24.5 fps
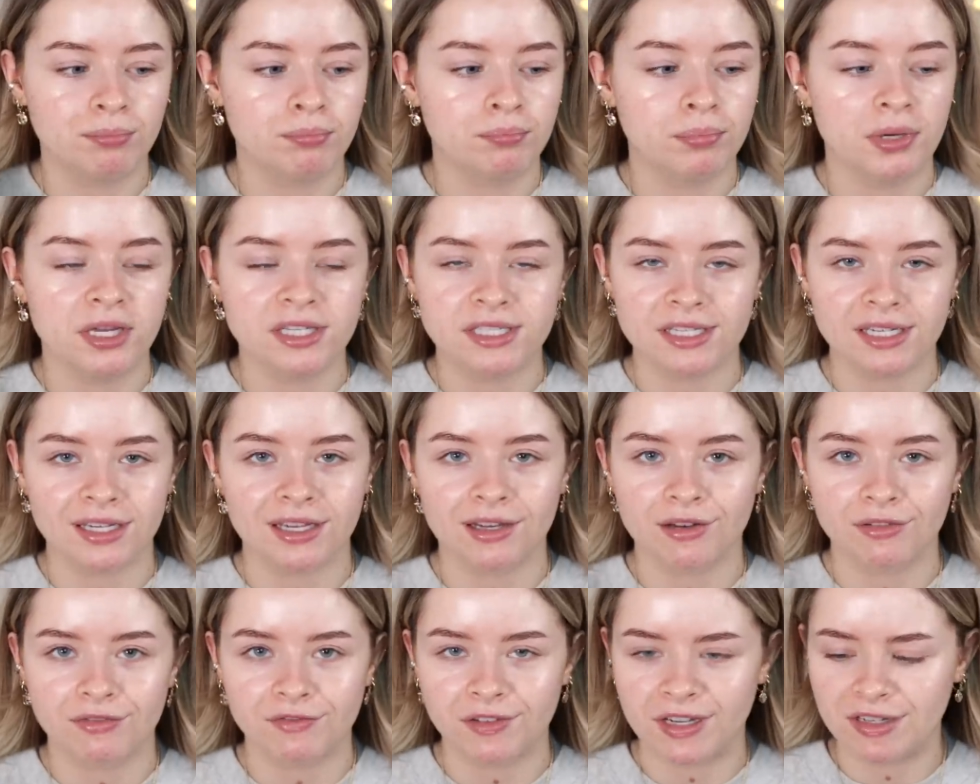
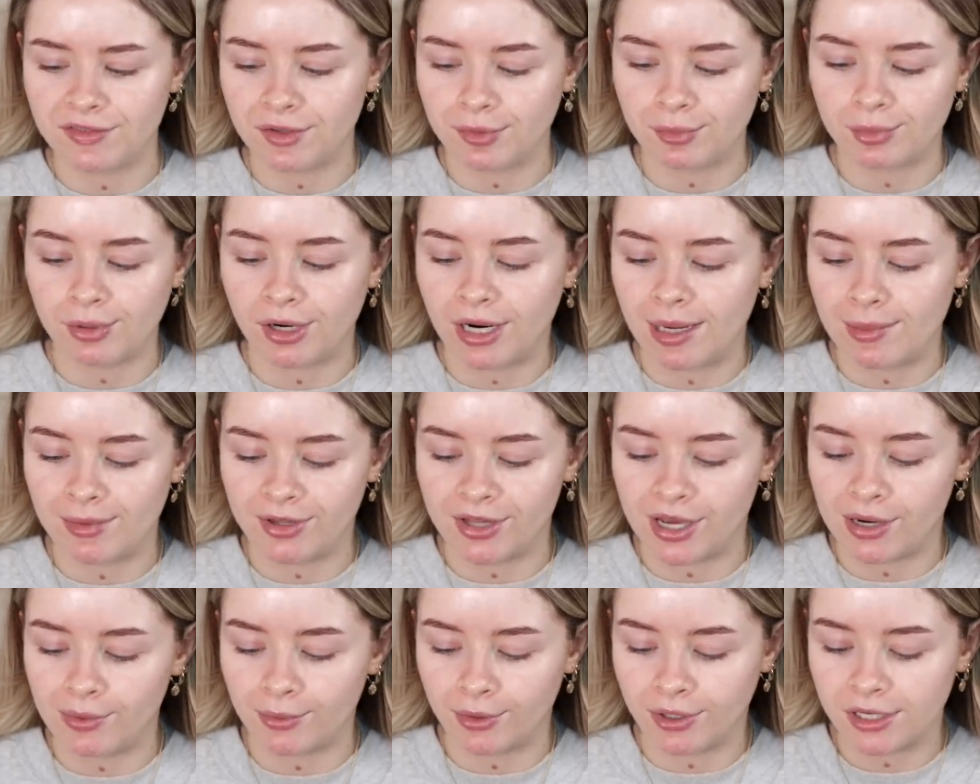particular favorite primer
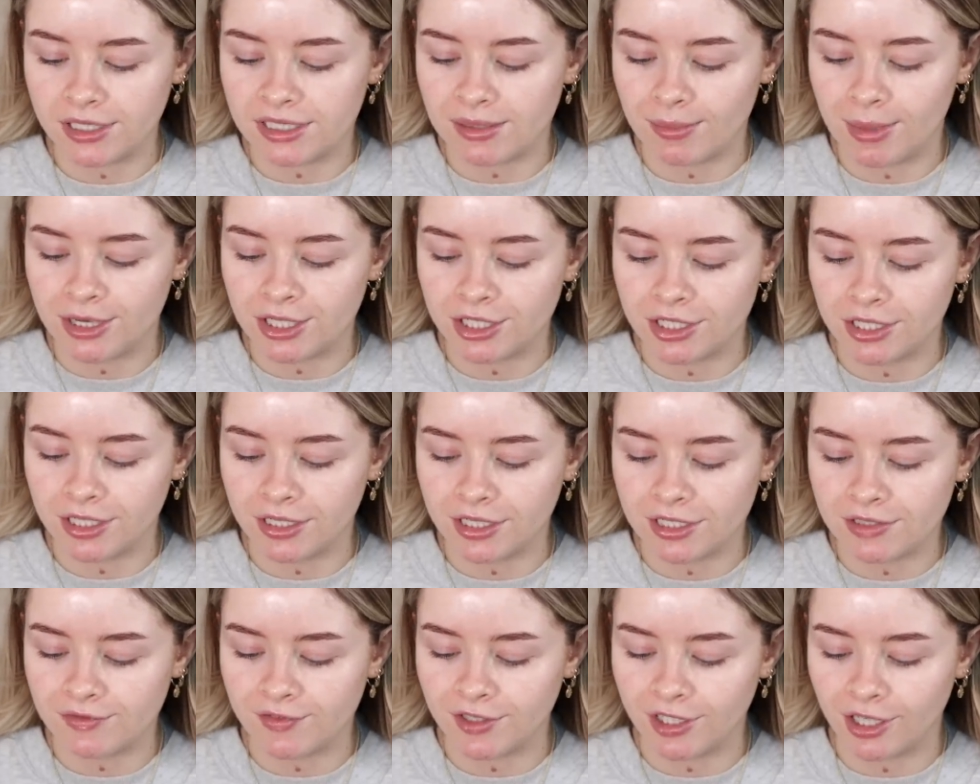that i wanted to mention in
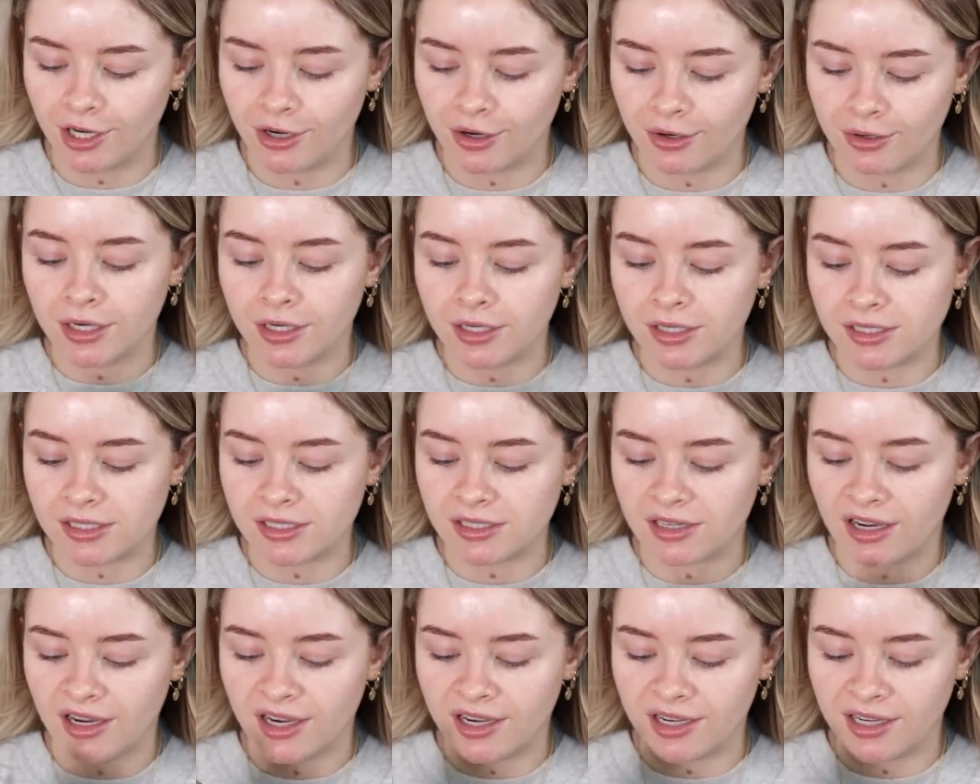this video
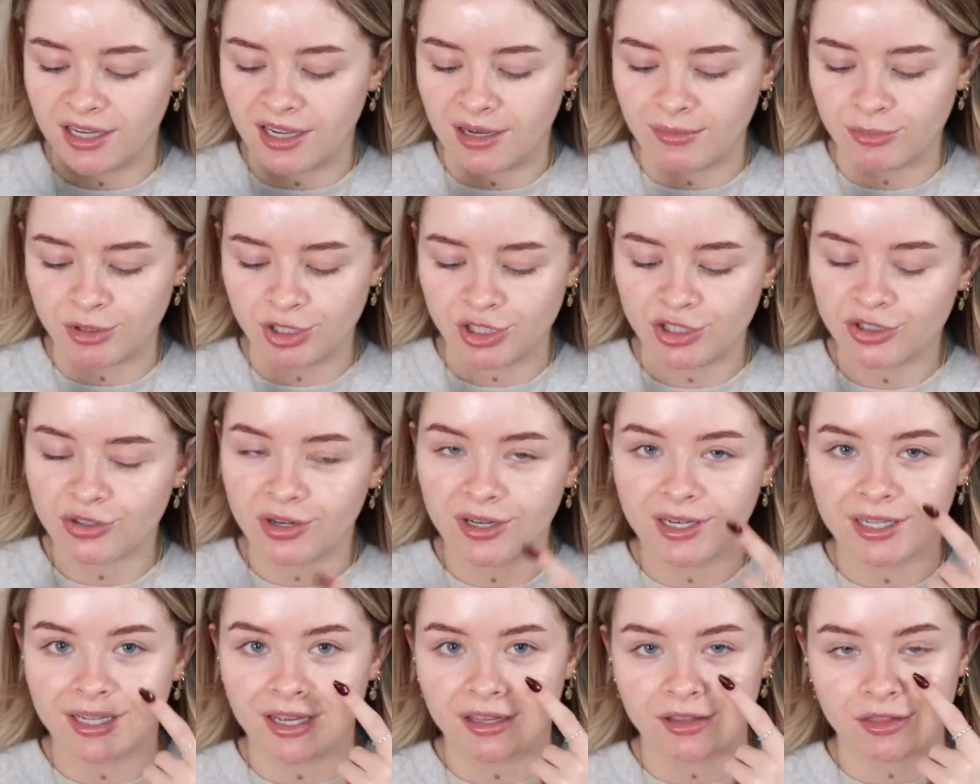because i am just
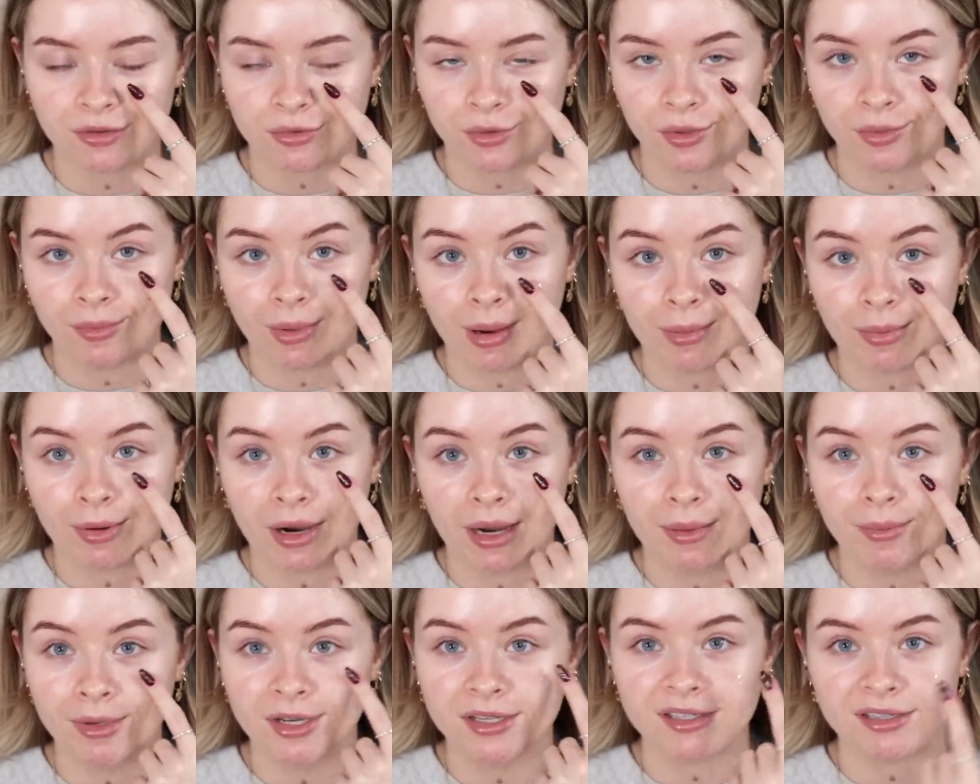trying to get through my
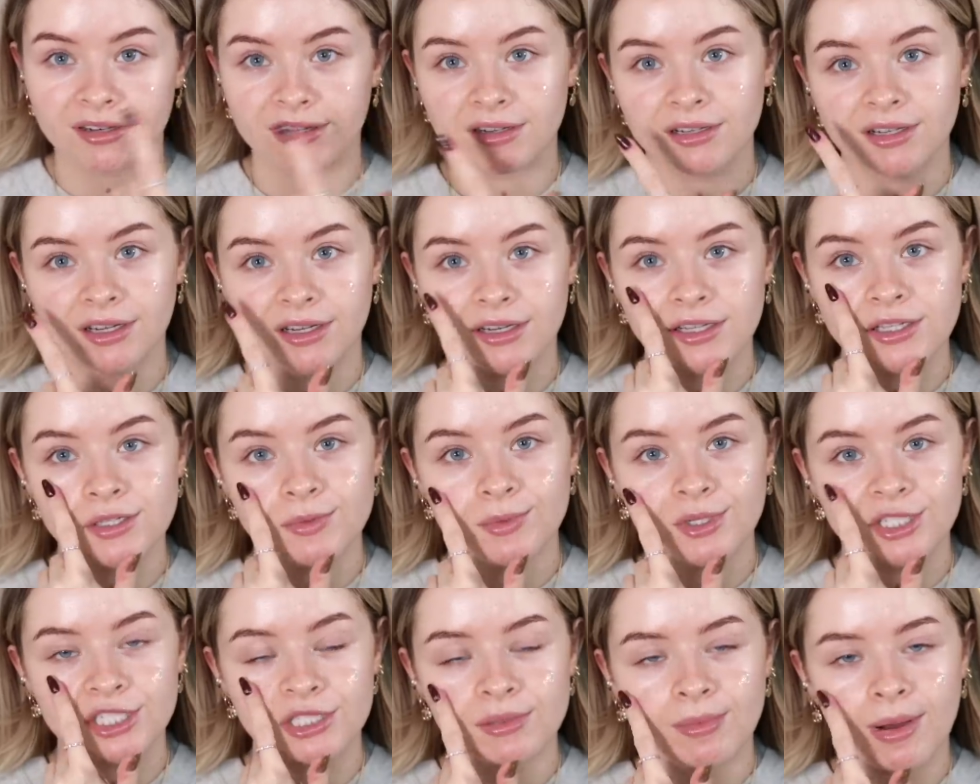primers and i kind of
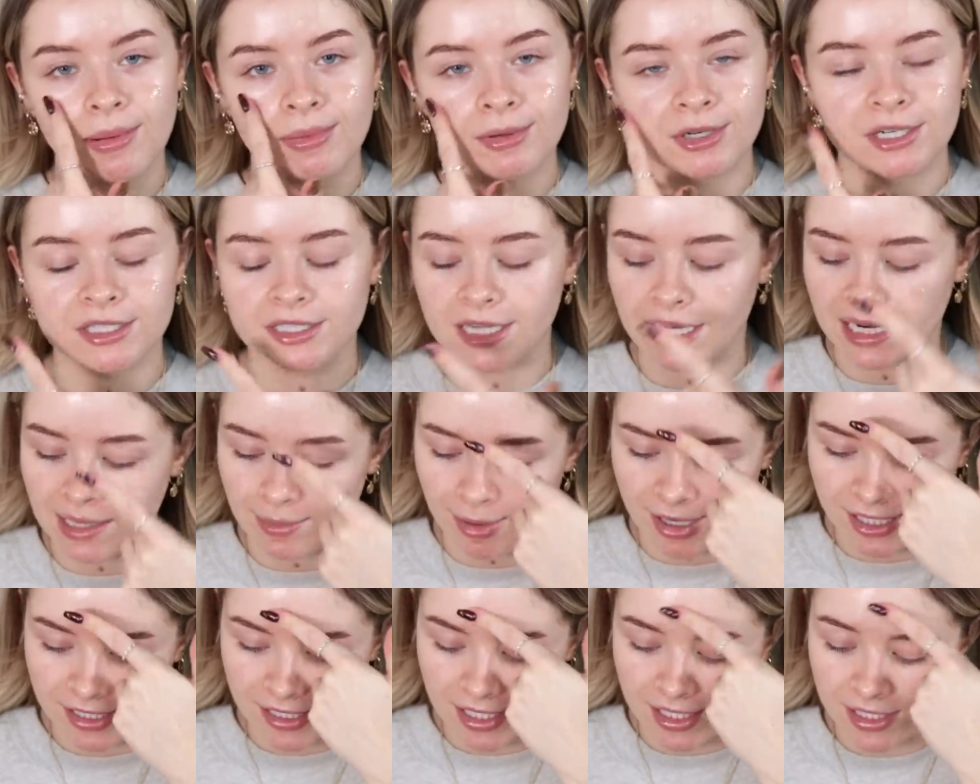switch them up on a daily
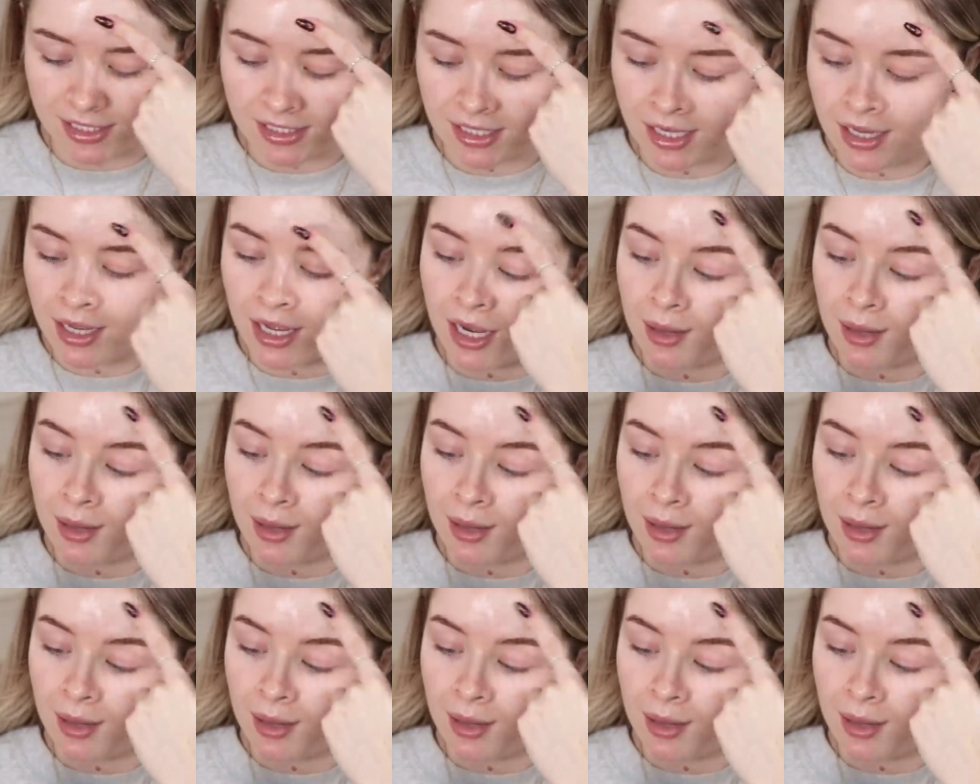basis